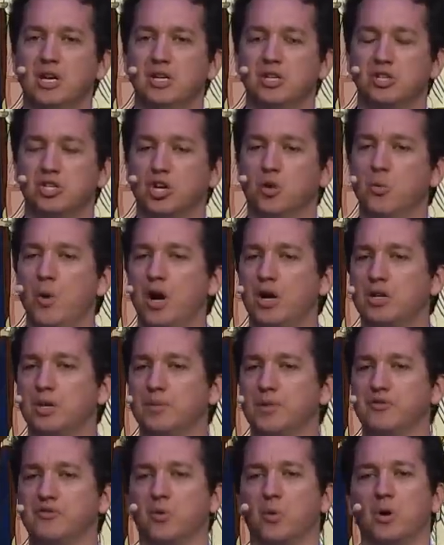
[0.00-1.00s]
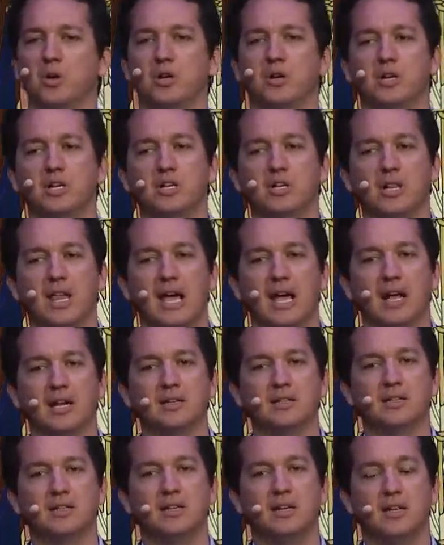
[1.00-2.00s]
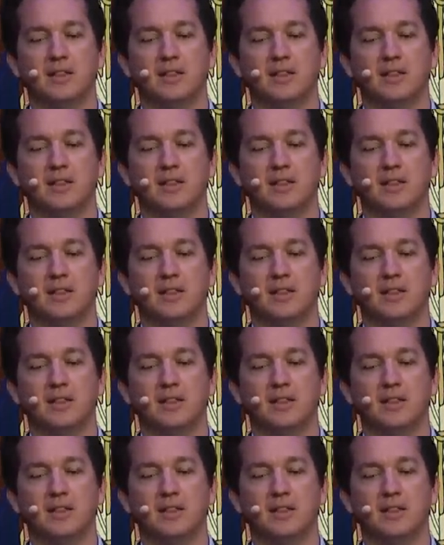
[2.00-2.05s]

You shall welcome the foreigner in your land.